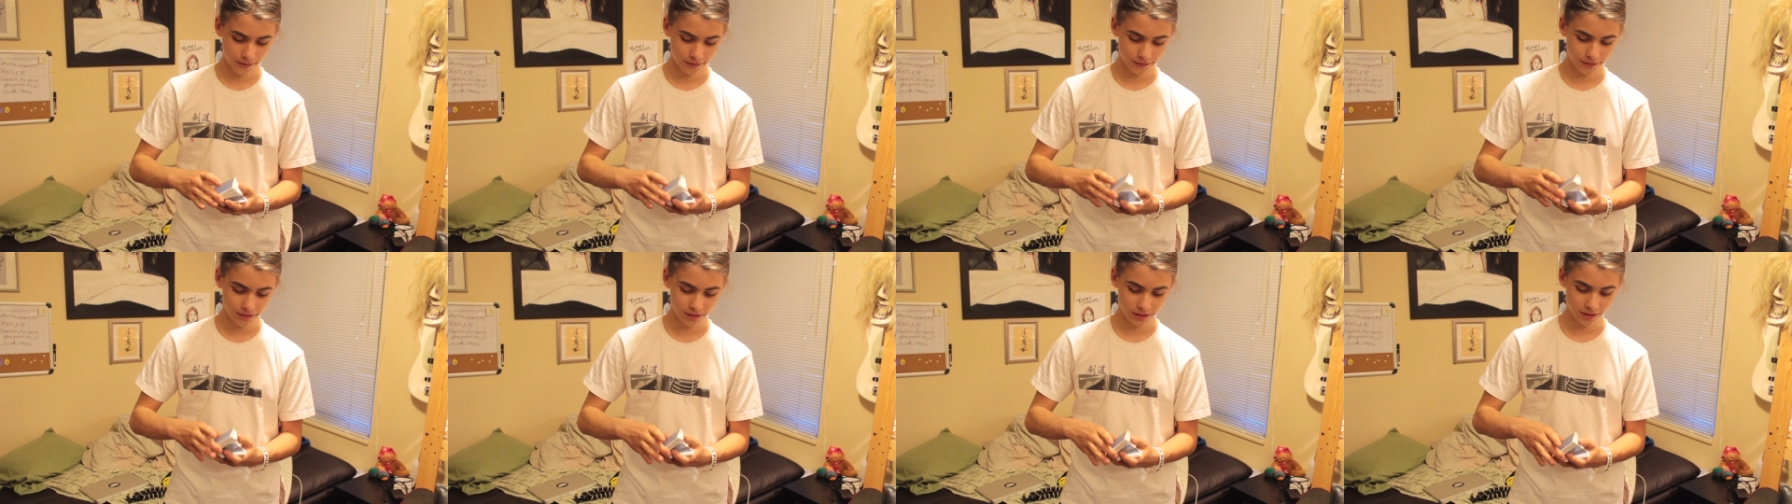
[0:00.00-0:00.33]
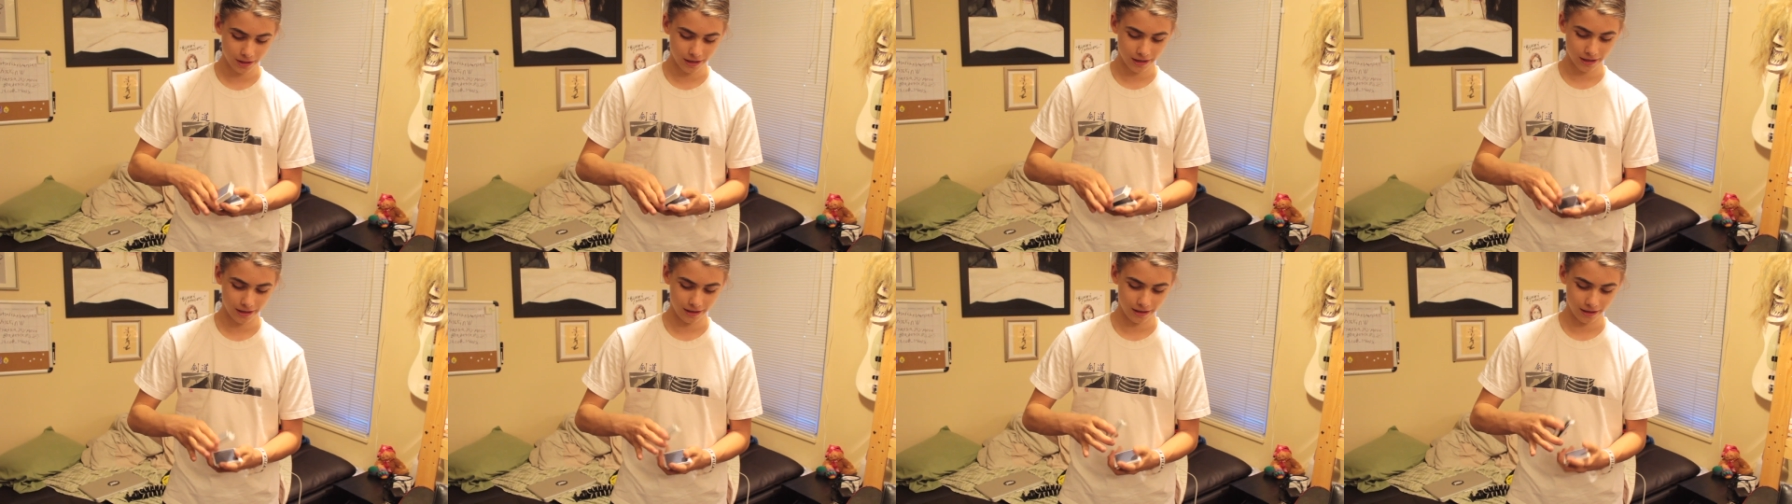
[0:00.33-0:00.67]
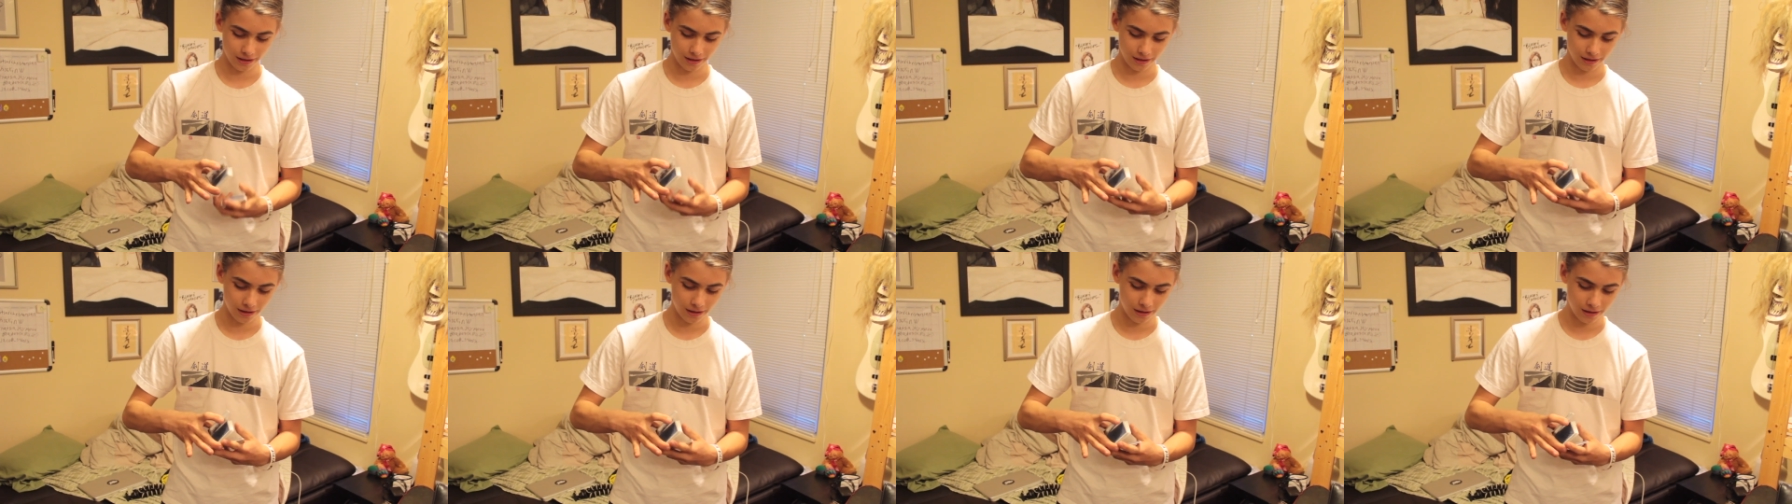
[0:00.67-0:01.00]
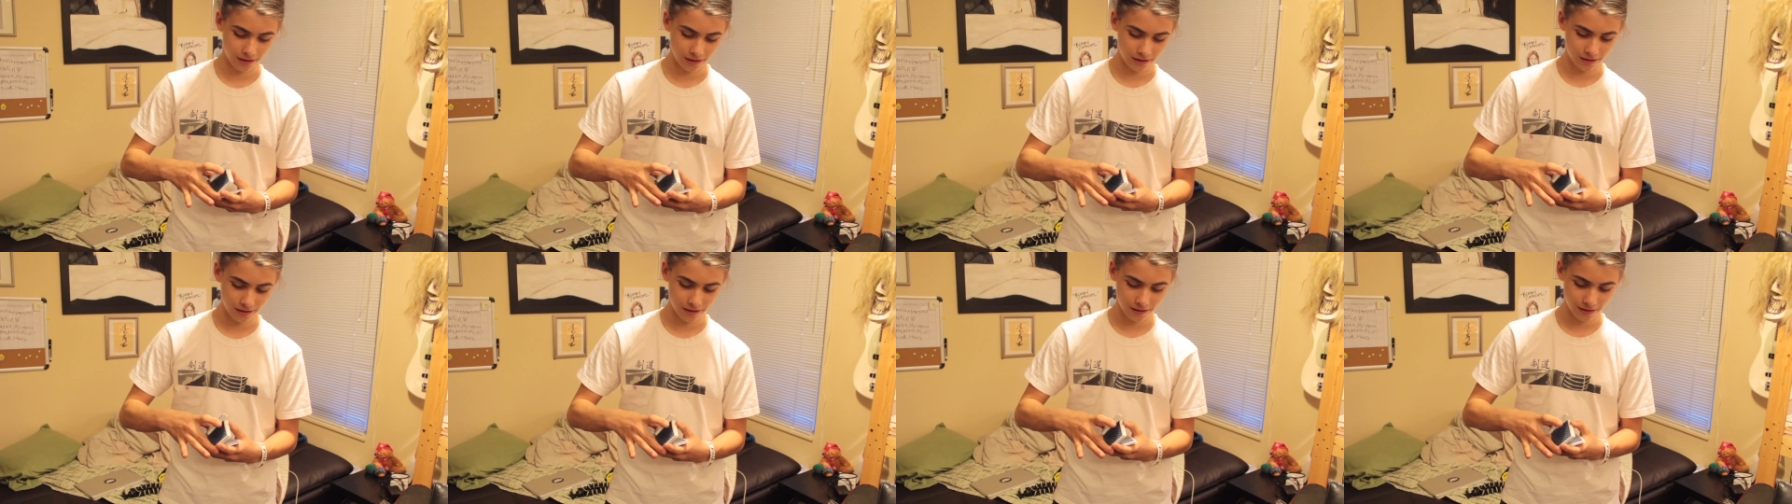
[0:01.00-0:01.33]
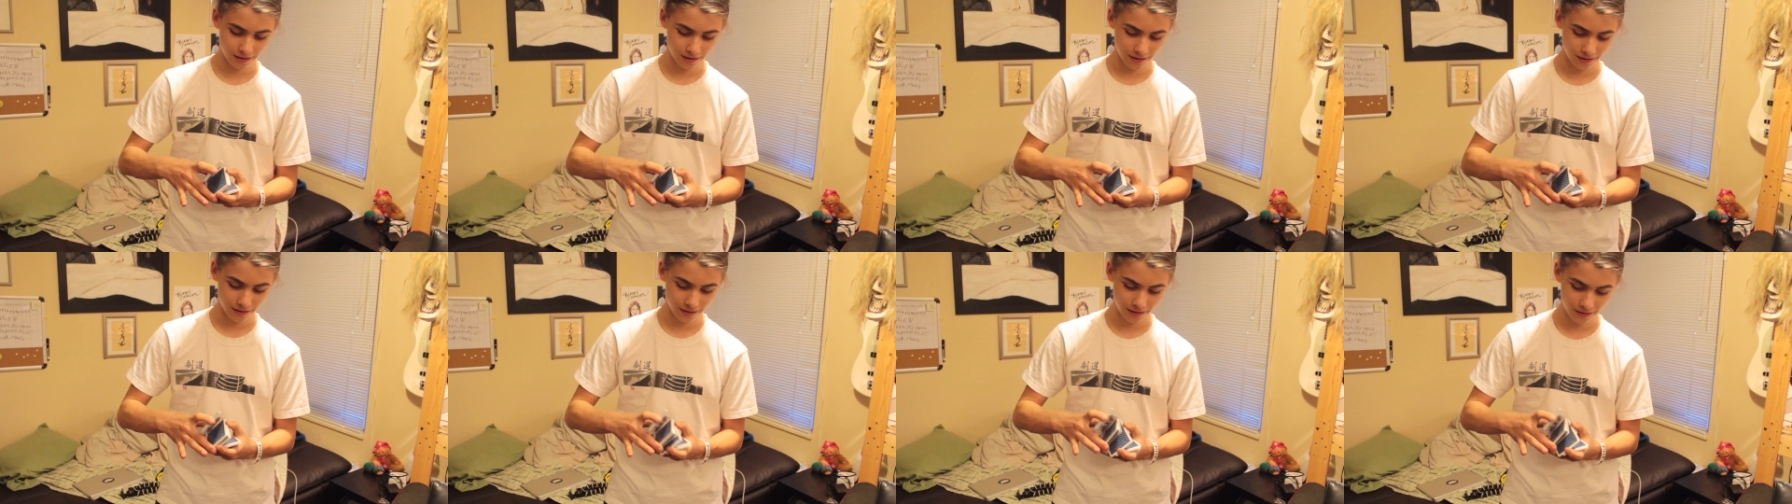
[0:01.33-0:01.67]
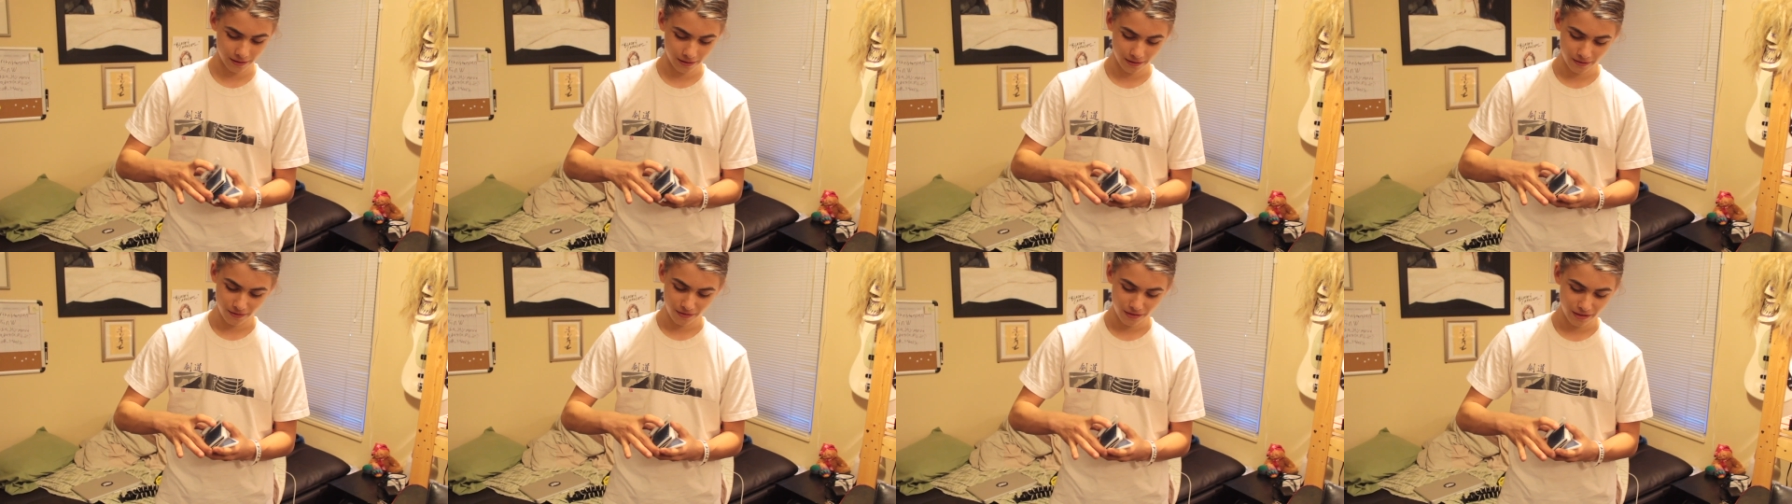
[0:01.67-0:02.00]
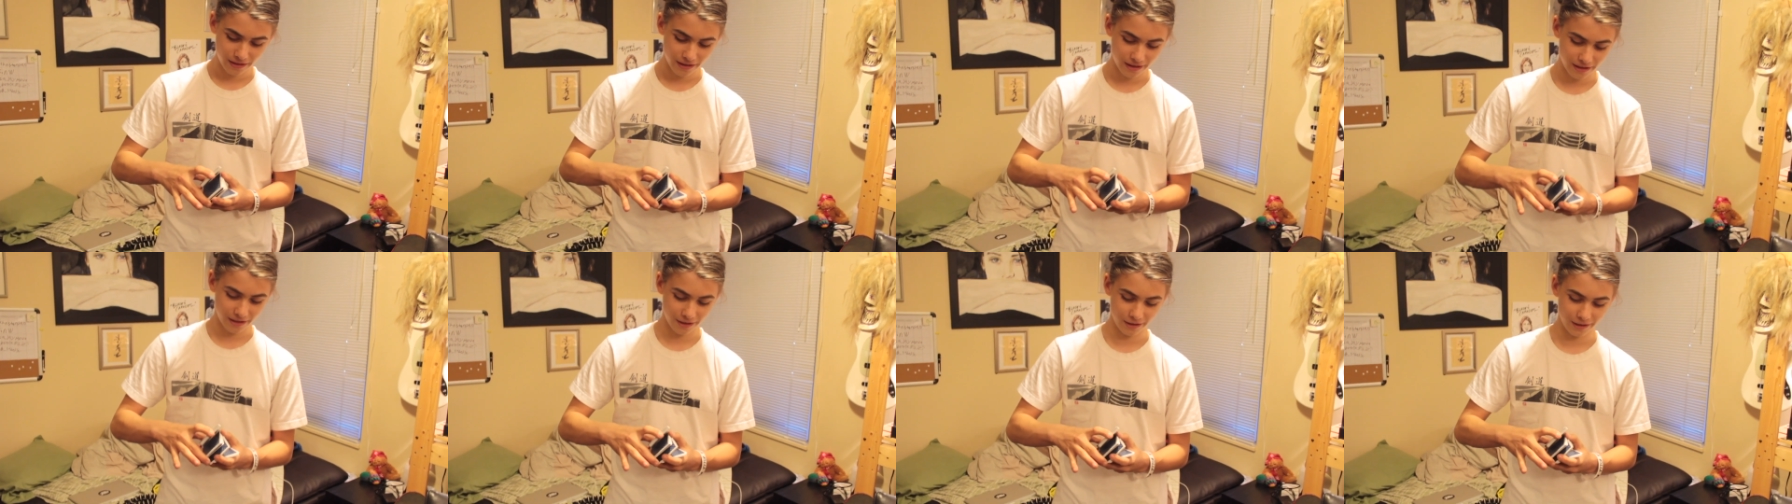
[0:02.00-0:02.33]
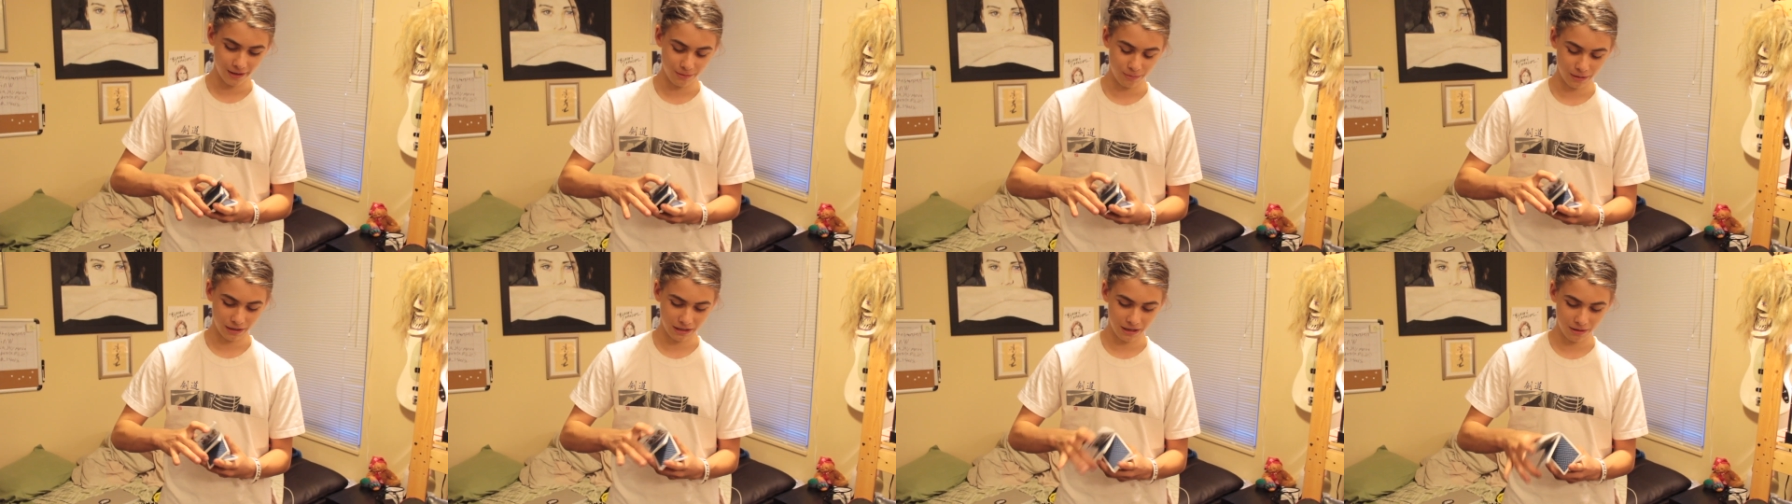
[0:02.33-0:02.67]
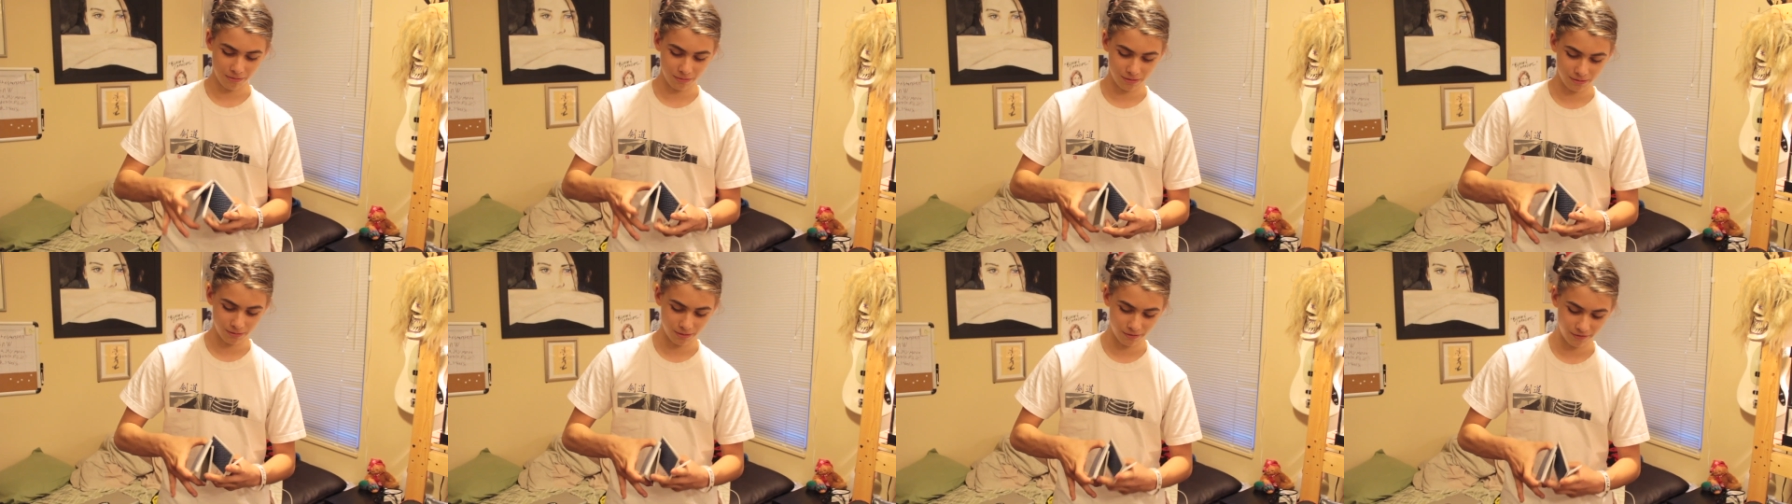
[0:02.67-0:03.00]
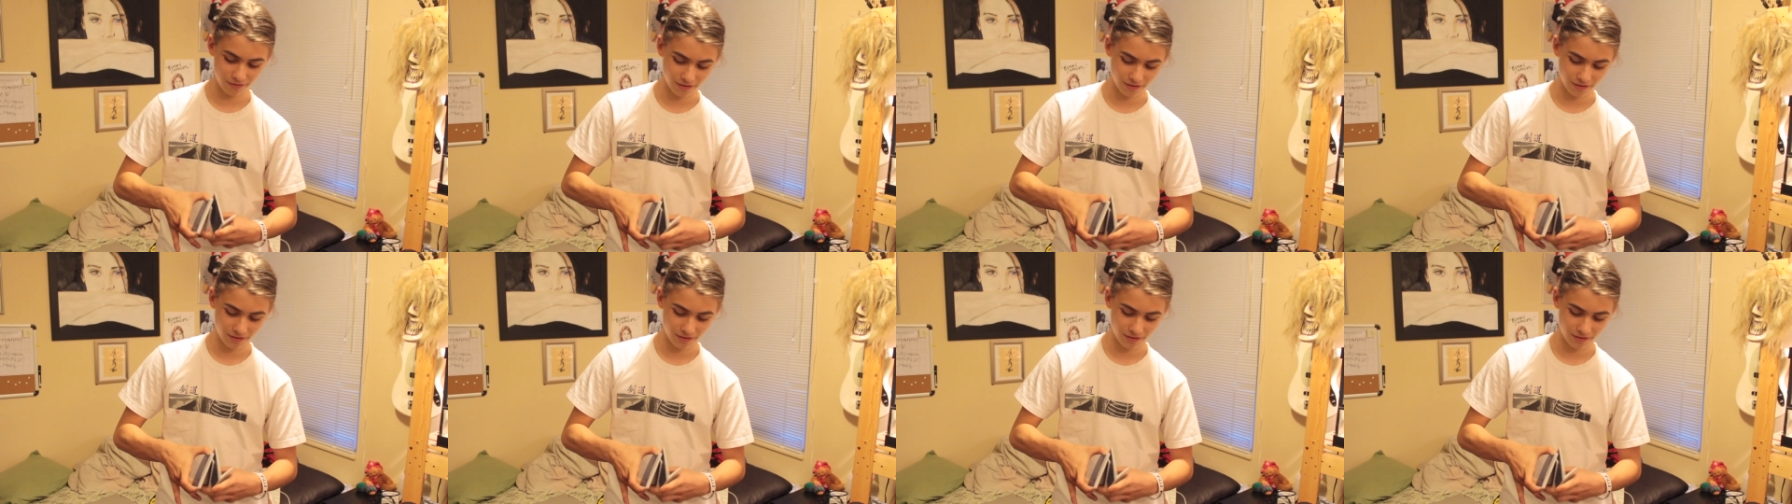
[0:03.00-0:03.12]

Let's try The Camera's your friend. Oh yeah, my camera's my